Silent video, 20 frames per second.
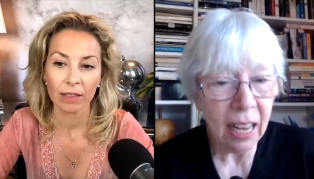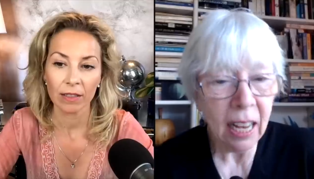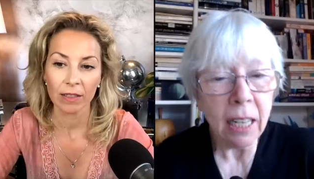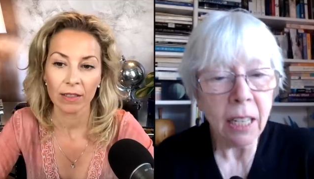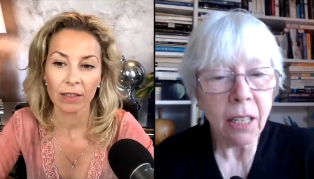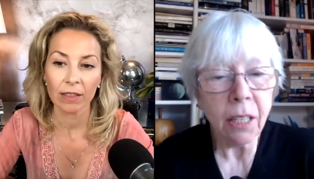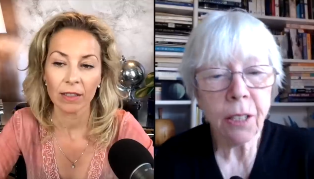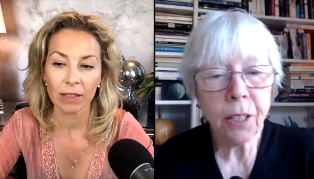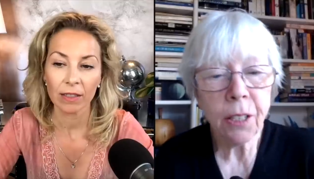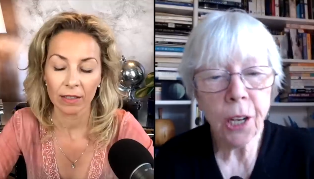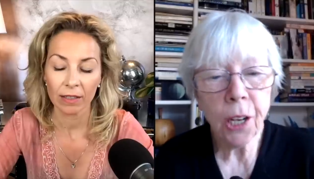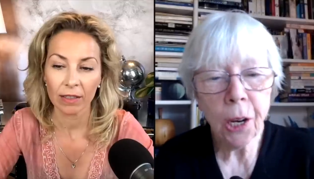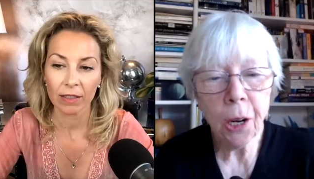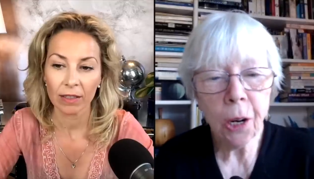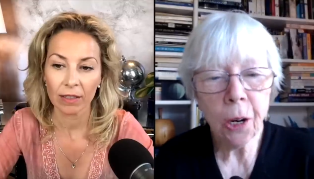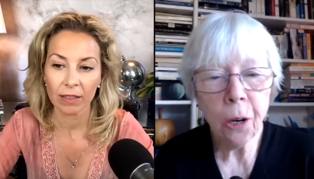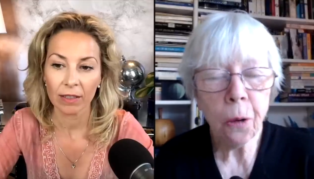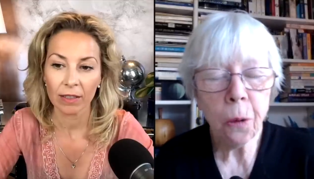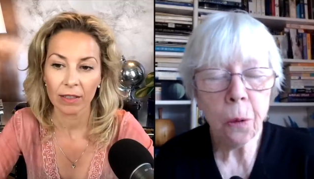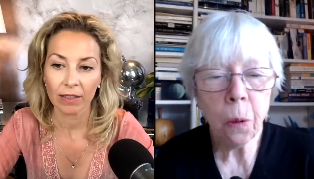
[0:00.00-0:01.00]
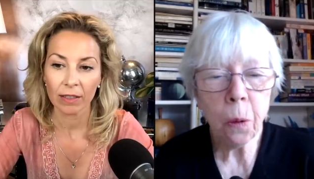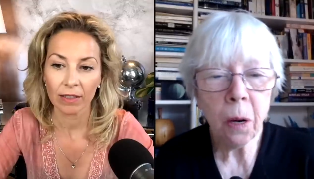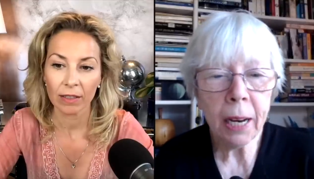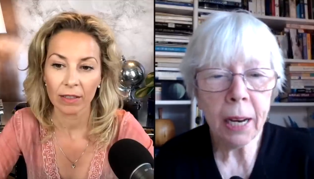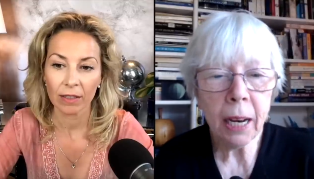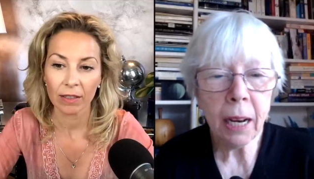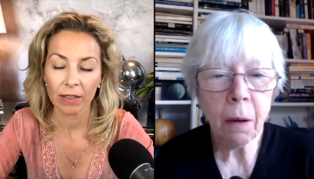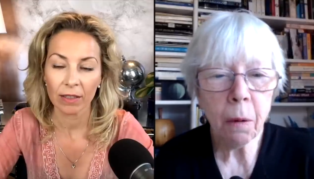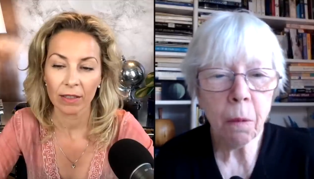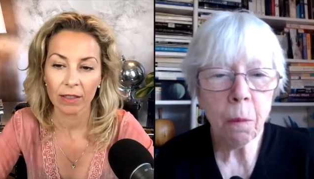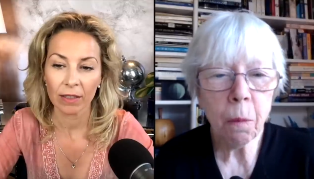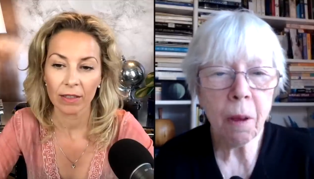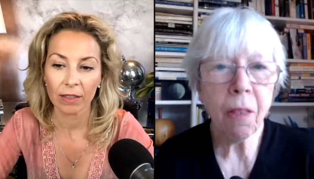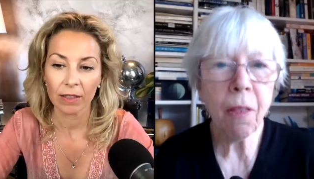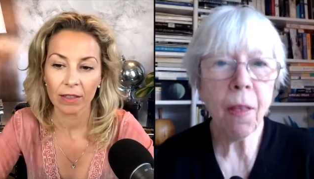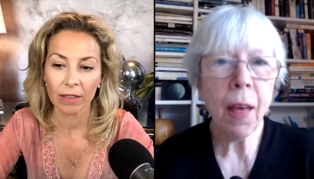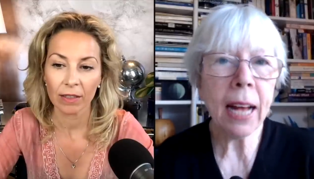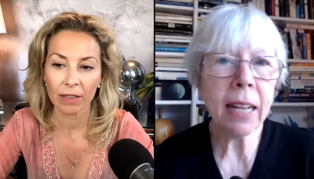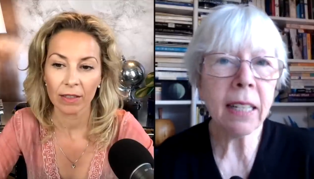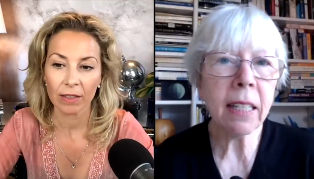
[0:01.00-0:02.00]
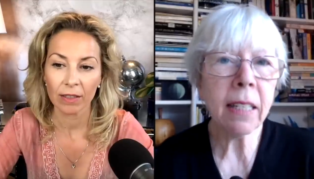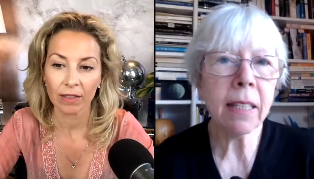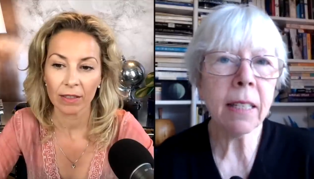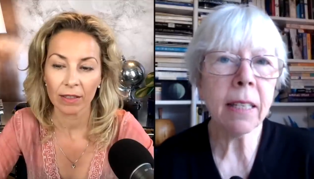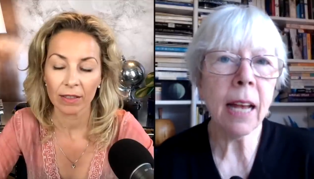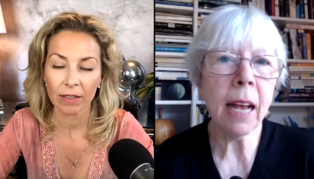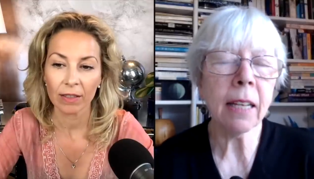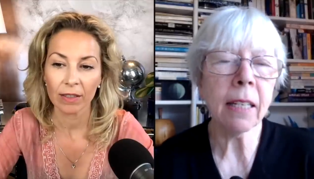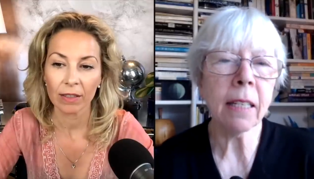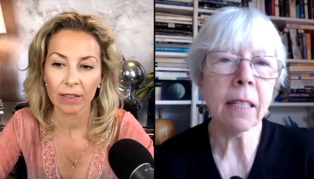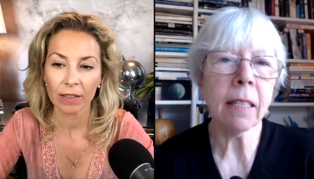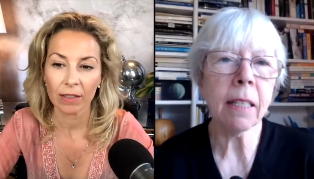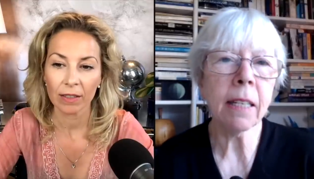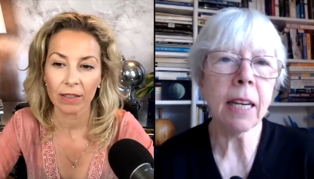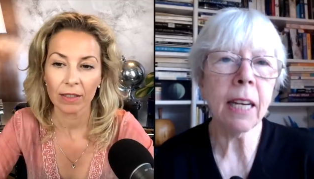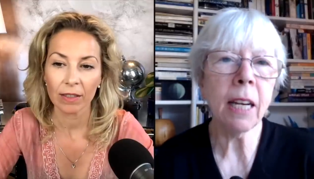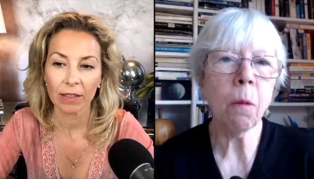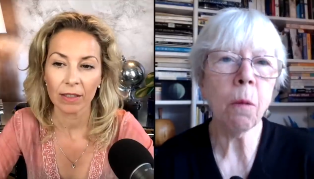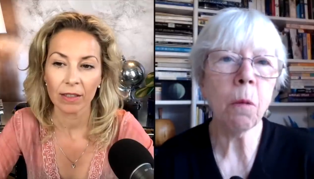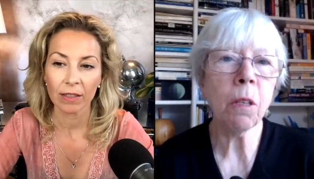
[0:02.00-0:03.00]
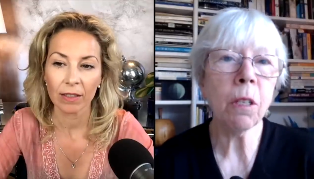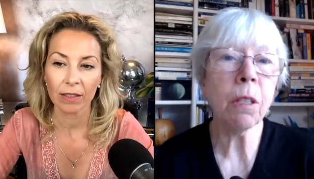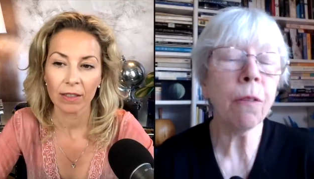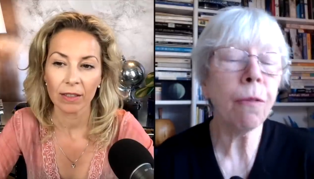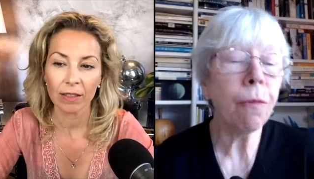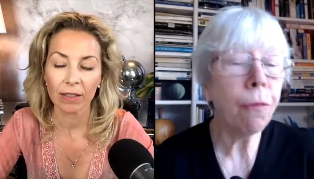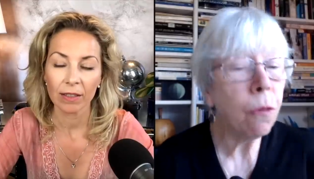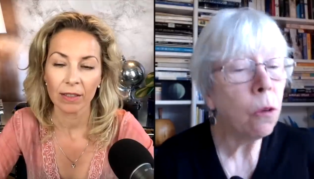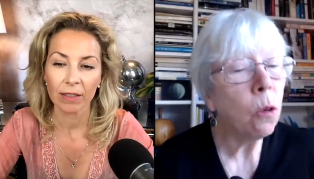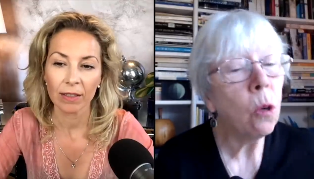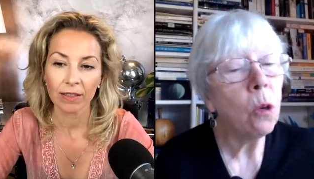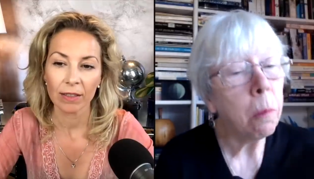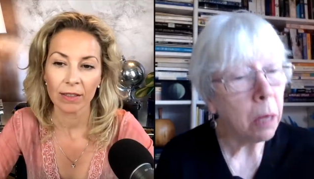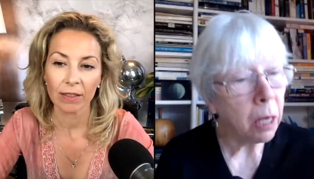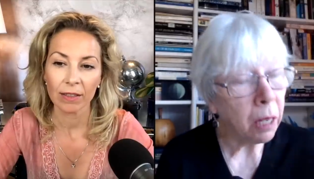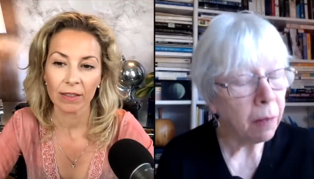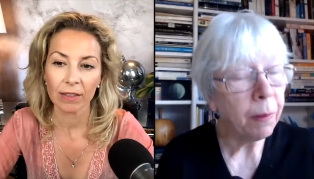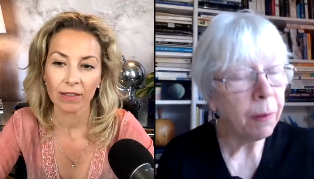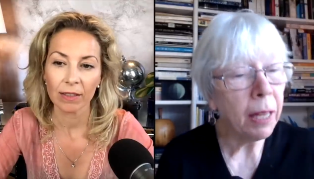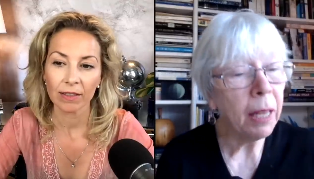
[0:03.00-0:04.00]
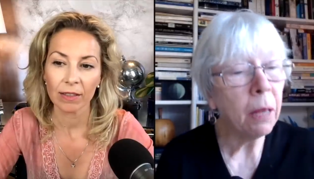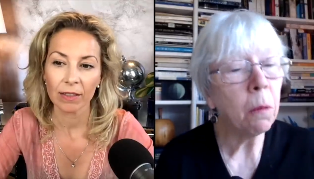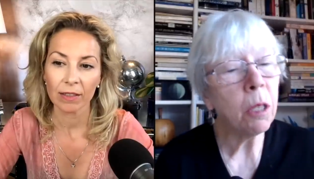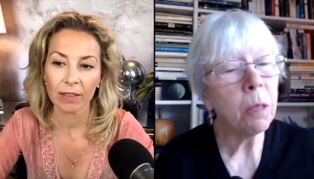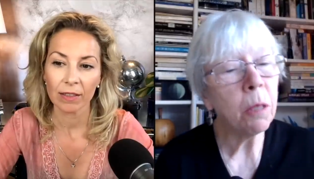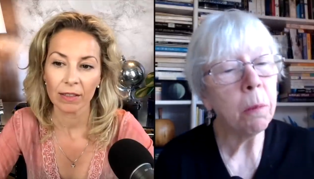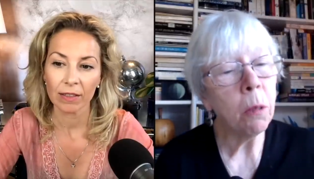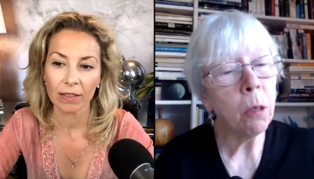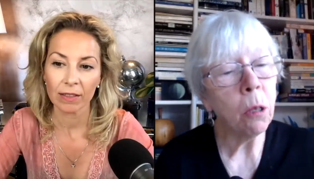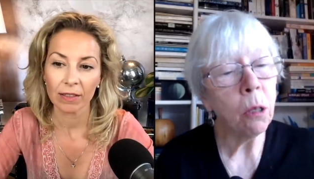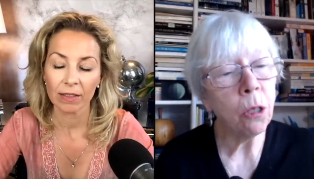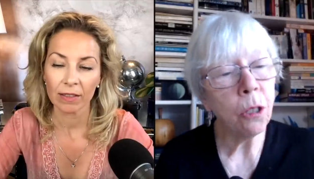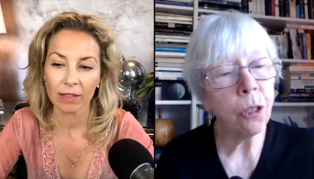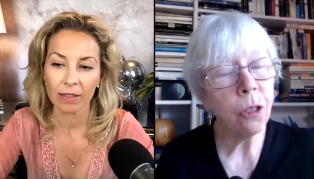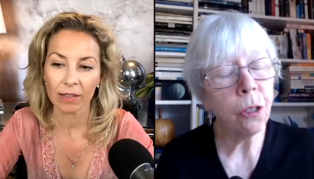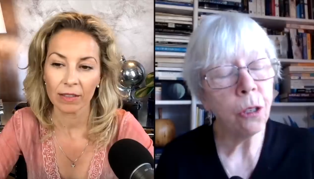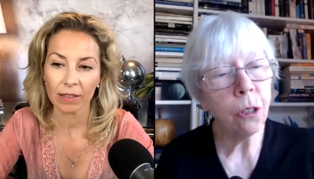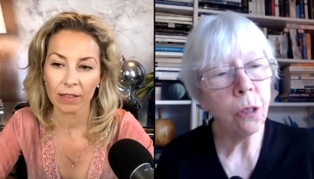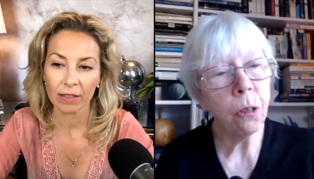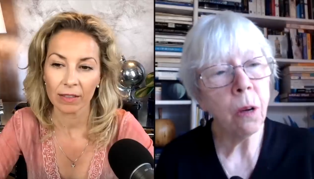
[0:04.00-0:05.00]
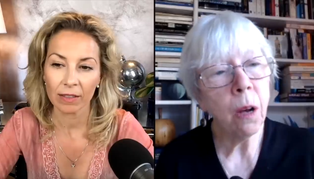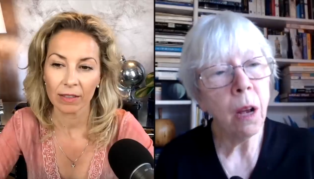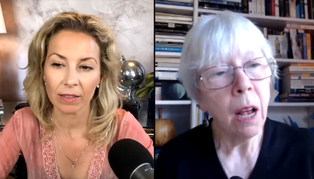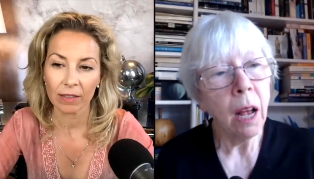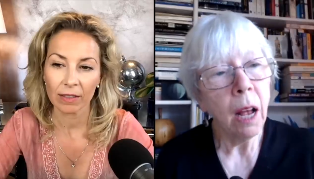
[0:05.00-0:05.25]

Speaker 1: So with that sense, it was the former. It was more to